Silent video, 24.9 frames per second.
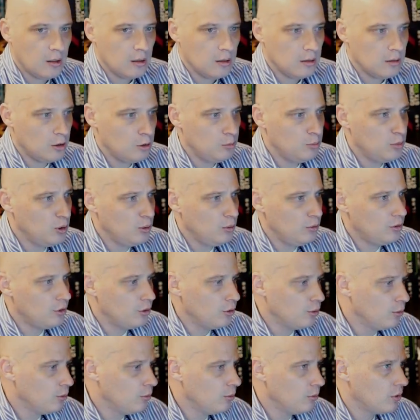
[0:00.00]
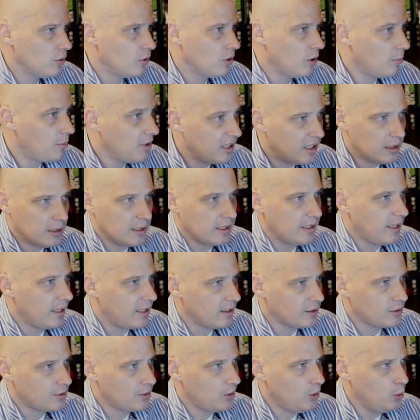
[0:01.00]
Lubuntu apparently
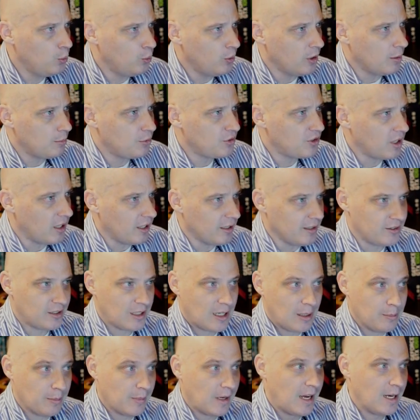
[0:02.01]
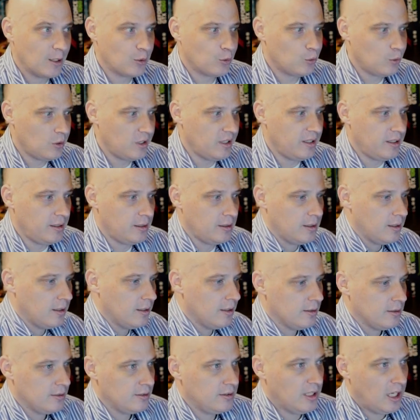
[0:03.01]
has two websites. I'm actually
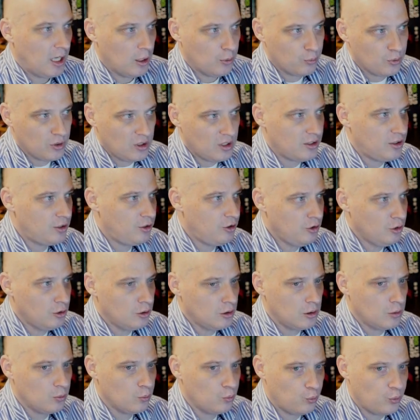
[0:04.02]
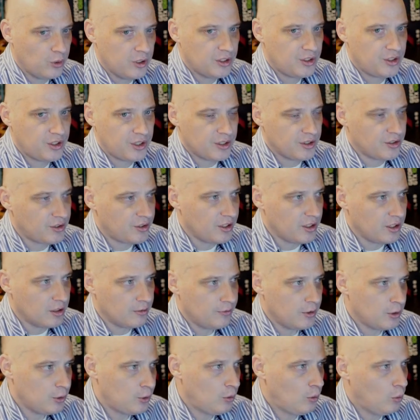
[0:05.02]
not really sure which is the
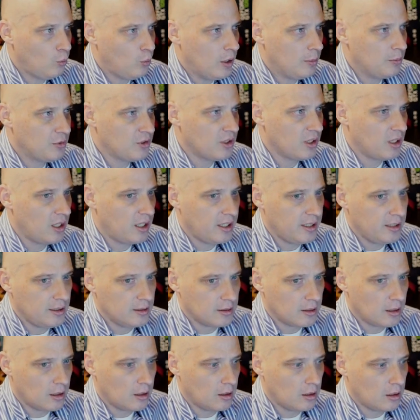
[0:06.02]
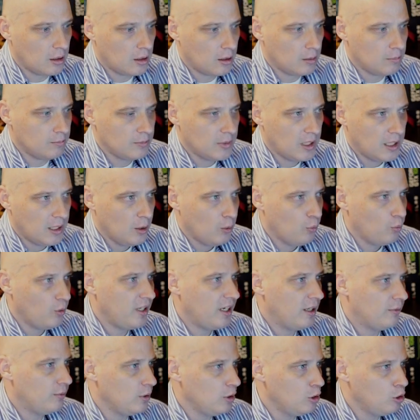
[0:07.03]
official website. We
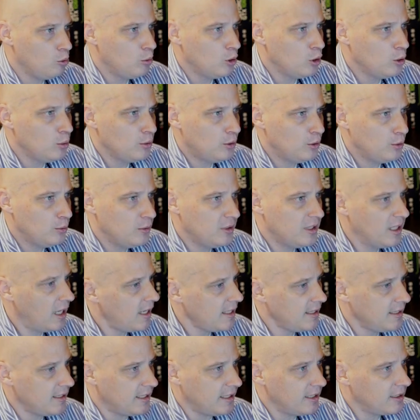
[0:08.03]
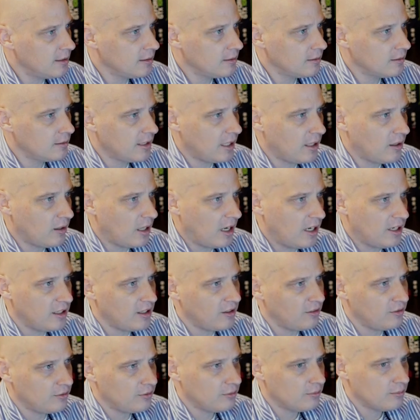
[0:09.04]
have Lubuntu.net. Now, I
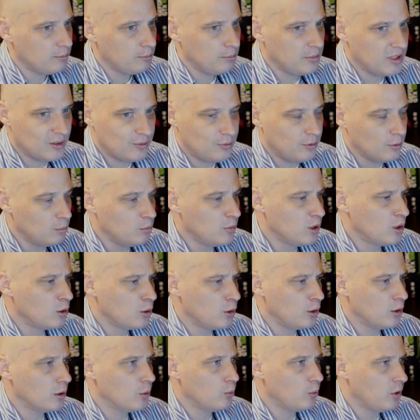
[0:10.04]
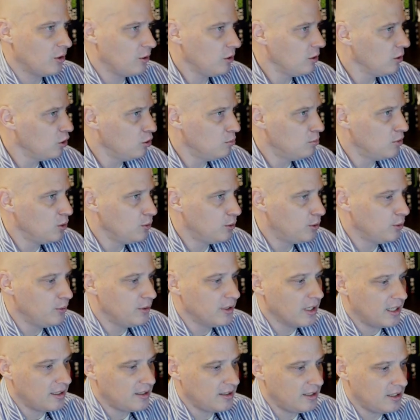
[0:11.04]
have been familiar with
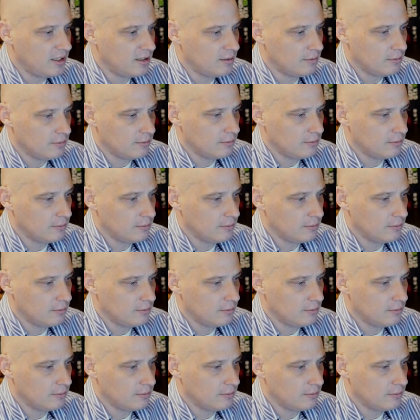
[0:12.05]
Lubuntu.net